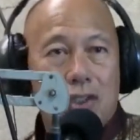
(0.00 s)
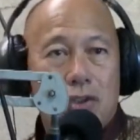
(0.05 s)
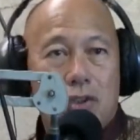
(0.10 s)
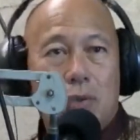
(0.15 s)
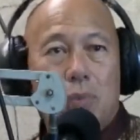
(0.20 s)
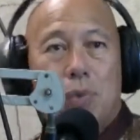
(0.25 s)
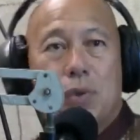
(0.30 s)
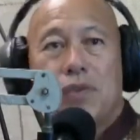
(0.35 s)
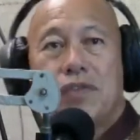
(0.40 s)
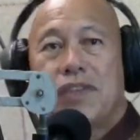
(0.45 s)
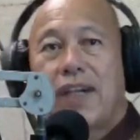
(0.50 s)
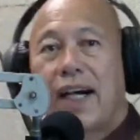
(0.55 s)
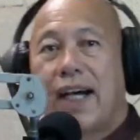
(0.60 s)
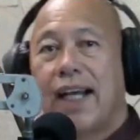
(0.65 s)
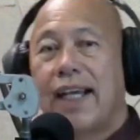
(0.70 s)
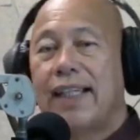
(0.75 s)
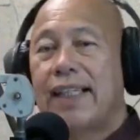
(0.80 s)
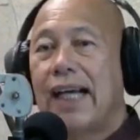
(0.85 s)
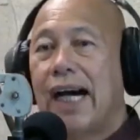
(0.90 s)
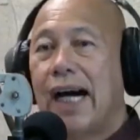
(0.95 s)
To
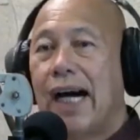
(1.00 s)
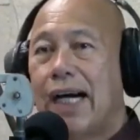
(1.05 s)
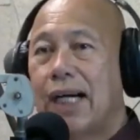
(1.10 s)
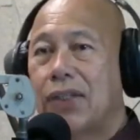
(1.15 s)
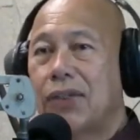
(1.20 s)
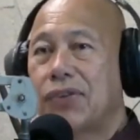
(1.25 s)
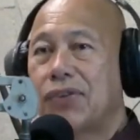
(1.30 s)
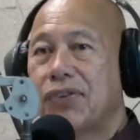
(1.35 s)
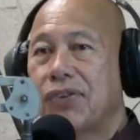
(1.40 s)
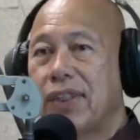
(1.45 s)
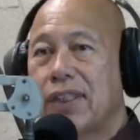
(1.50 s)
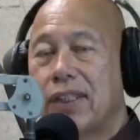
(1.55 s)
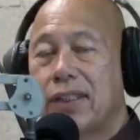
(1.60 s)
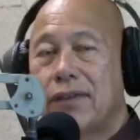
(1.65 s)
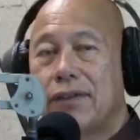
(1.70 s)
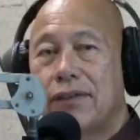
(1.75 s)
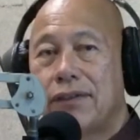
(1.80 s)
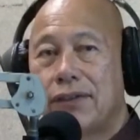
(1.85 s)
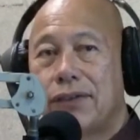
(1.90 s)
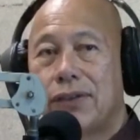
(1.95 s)
provide
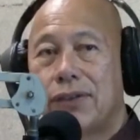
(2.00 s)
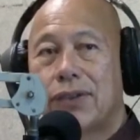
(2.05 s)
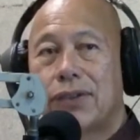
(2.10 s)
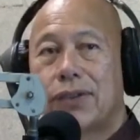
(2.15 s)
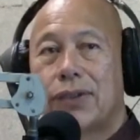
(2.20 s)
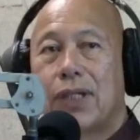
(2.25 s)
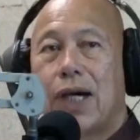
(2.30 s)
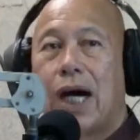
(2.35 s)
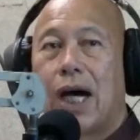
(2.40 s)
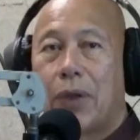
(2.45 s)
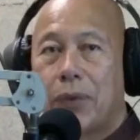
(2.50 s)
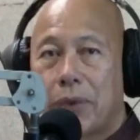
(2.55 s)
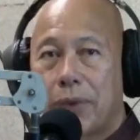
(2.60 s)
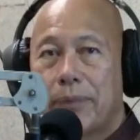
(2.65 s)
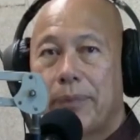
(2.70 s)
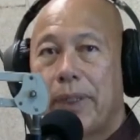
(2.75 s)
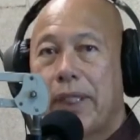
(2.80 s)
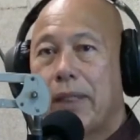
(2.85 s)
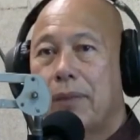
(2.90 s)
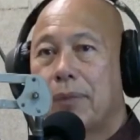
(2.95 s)
housing for our
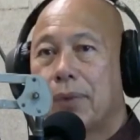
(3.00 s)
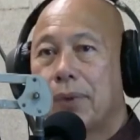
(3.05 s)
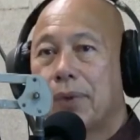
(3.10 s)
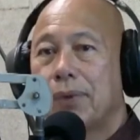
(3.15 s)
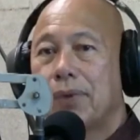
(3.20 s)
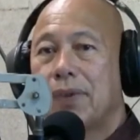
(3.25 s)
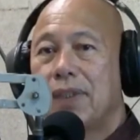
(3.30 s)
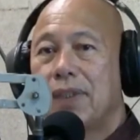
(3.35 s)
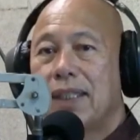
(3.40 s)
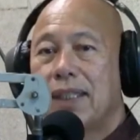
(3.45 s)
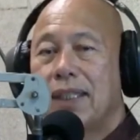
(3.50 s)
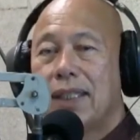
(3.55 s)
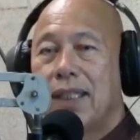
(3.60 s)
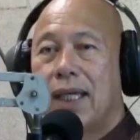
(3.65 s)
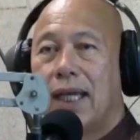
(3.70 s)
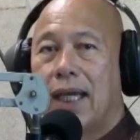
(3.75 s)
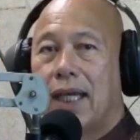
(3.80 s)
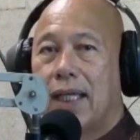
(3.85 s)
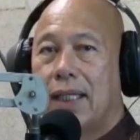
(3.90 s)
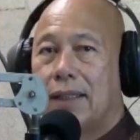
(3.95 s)
people
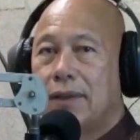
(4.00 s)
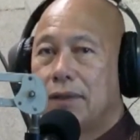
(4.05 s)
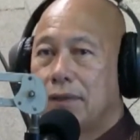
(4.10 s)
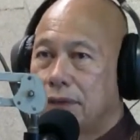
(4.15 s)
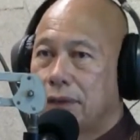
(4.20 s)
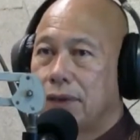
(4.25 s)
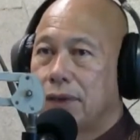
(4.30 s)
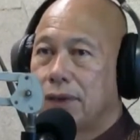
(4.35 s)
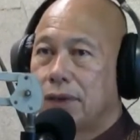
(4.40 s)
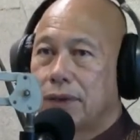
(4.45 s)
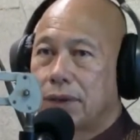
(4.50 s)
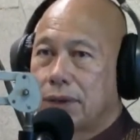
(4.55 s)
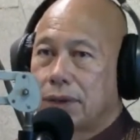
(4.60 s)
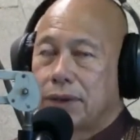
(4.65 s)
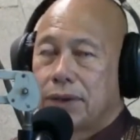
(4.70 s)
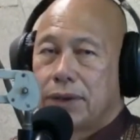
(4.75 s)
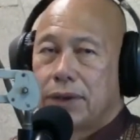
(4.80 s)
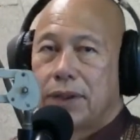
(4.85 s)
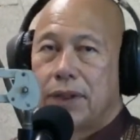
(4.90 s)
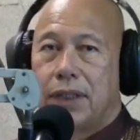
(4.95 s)
and
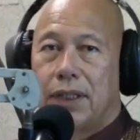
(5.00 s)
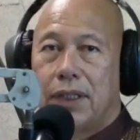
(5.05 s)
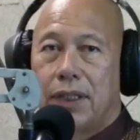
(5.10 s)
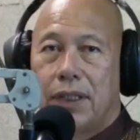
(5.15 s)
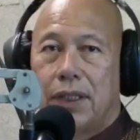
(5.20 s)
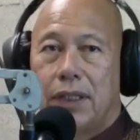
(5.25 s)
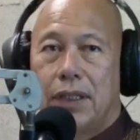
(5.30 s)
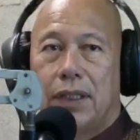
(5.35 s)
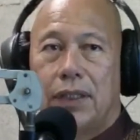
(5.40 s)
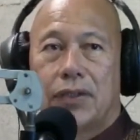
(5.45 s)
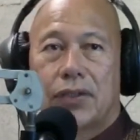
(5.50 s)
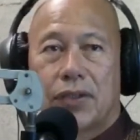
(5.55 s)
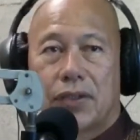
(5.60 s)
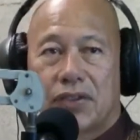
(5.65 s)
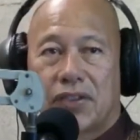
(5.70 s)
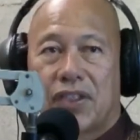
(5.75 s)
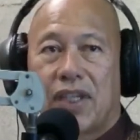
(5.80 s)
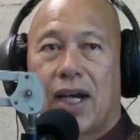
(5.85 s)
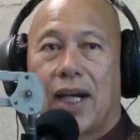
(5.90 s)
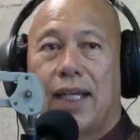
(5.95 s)
for the
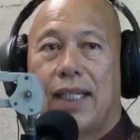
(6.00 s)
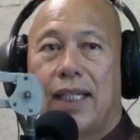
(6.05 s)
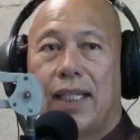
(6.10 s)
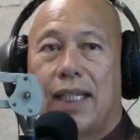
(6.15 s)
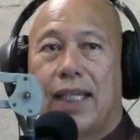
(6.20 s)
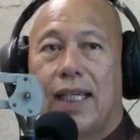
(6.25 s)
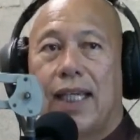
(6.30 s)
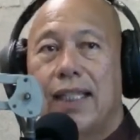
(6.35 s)
society.